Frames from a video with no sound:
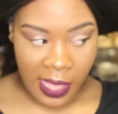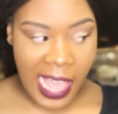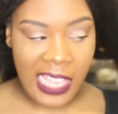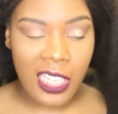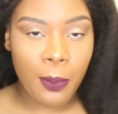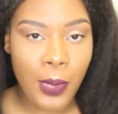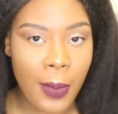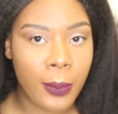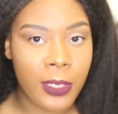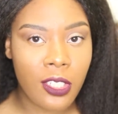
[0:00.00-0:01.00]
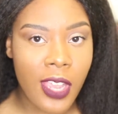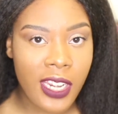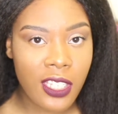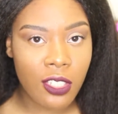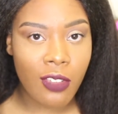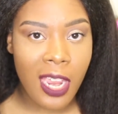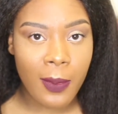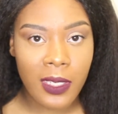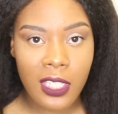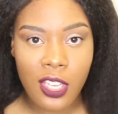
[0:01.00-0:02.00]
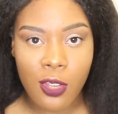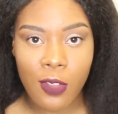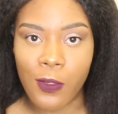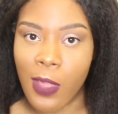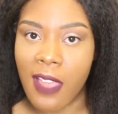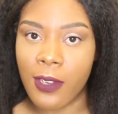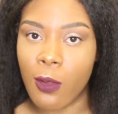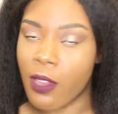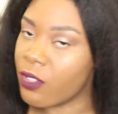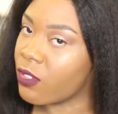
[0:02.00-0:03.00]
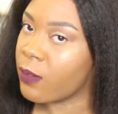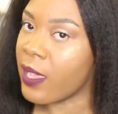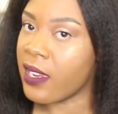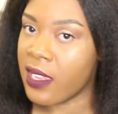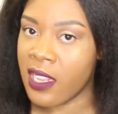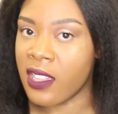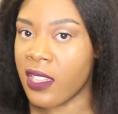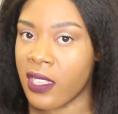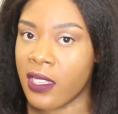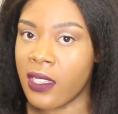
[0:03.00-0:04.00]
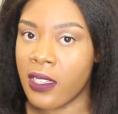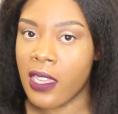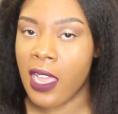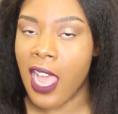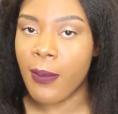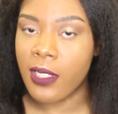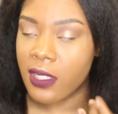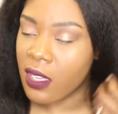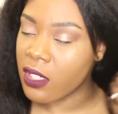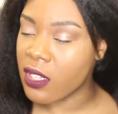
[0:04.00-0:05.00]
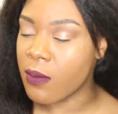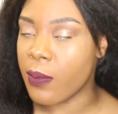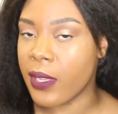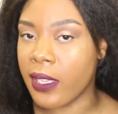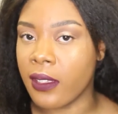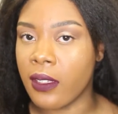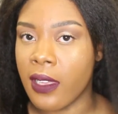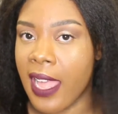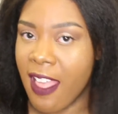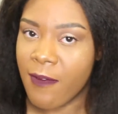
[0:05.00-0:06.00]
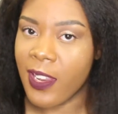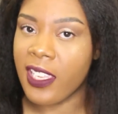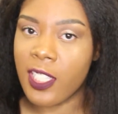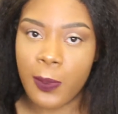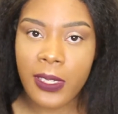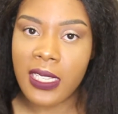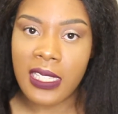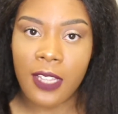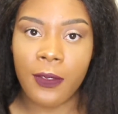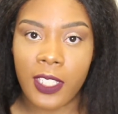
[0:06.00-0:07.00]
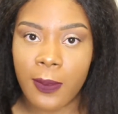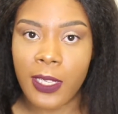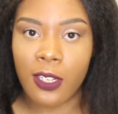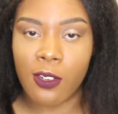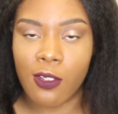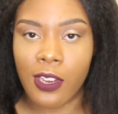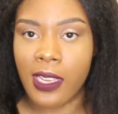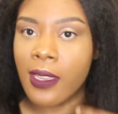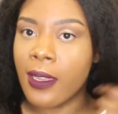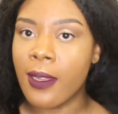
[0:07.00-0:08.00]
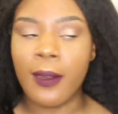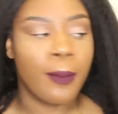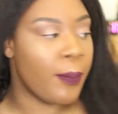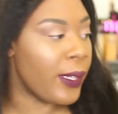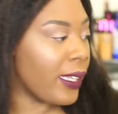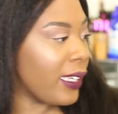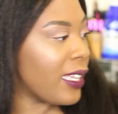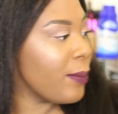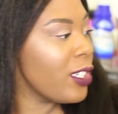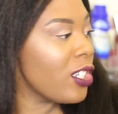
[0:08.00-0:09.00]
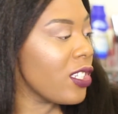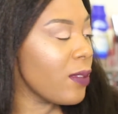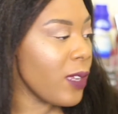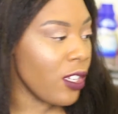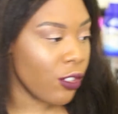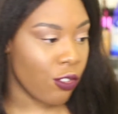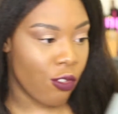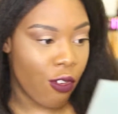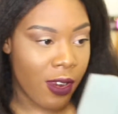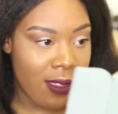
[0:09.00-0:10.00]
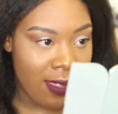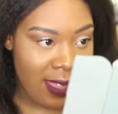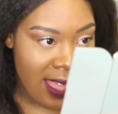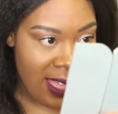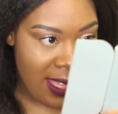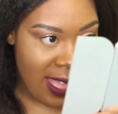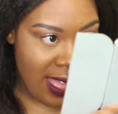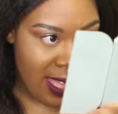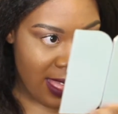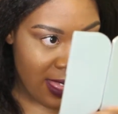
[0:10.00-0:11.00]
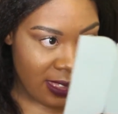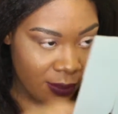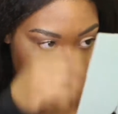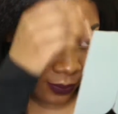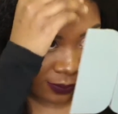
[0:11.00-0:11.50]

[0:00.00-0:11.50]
I could probably try to describe it to you if you have any questions about it in the comment section, but I feel like it's pretty self-explanatory. But let me just make sure that I'm